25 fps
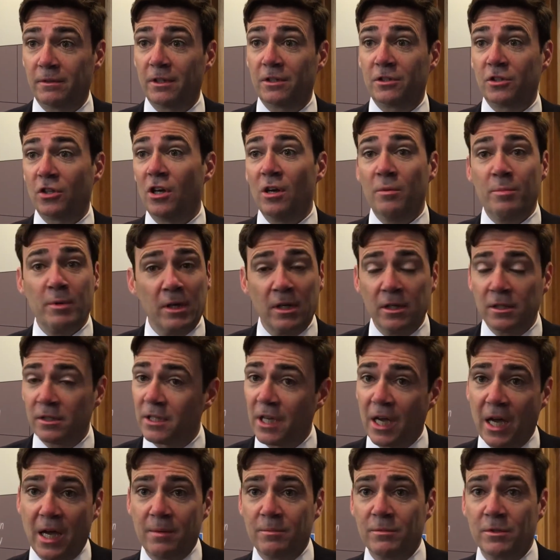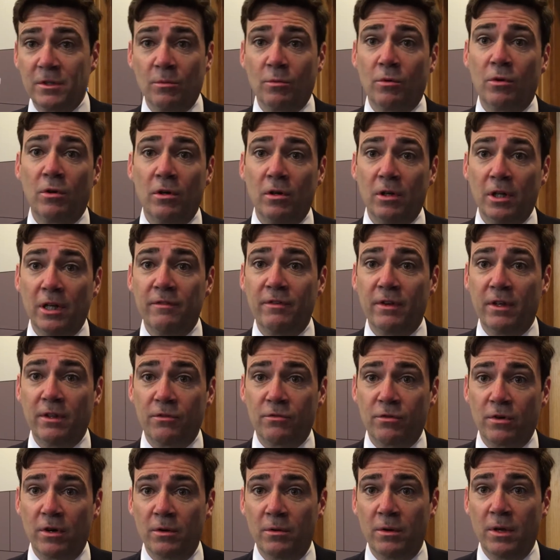turbulent times that we're all living
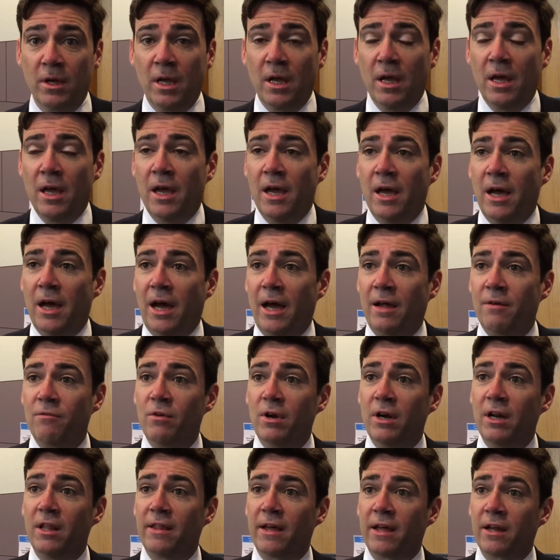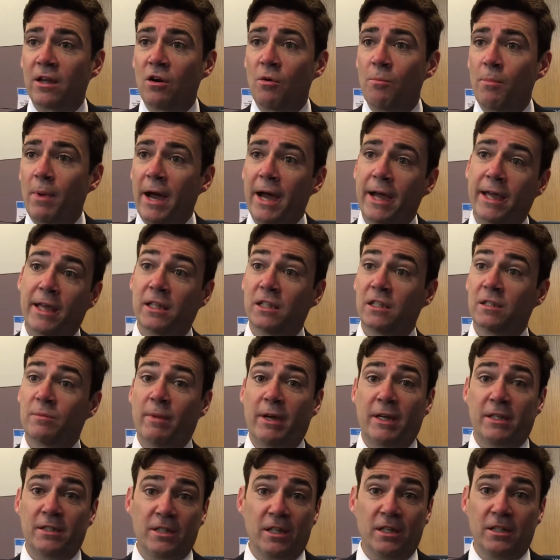through, and really then go back into
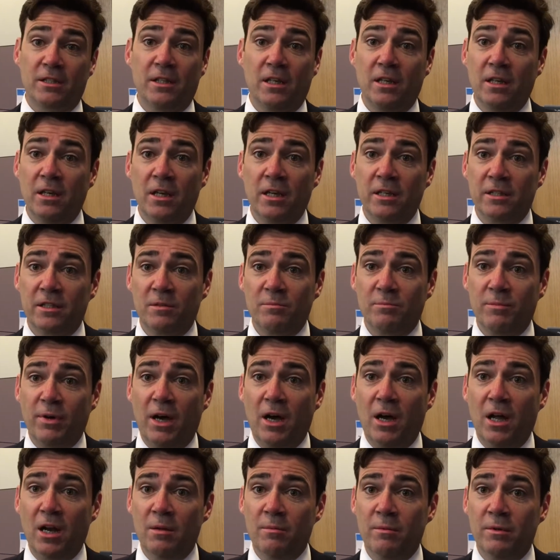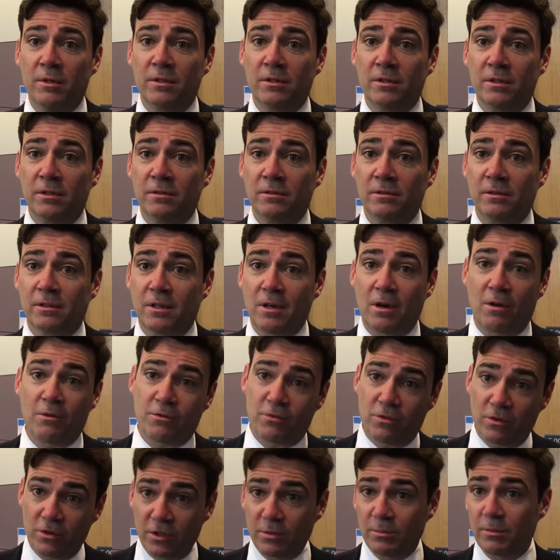my 16 years in Parliament and go
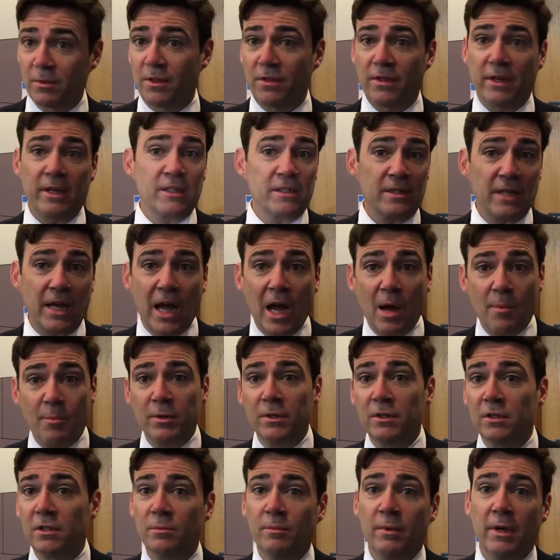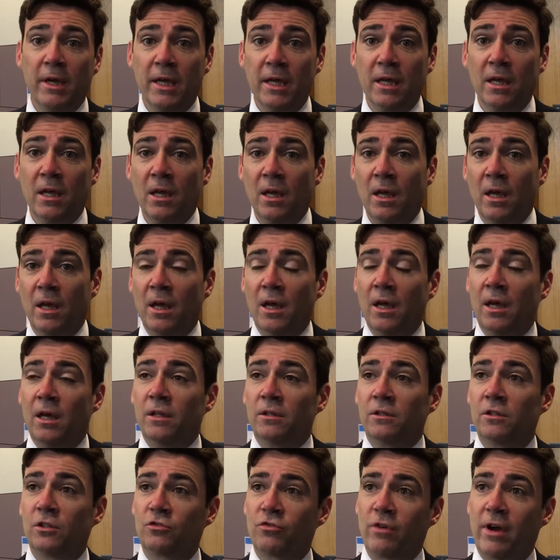through some of the things that happened to me
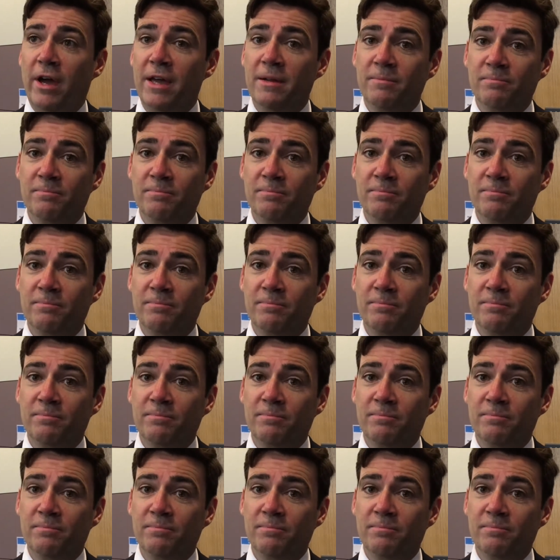to try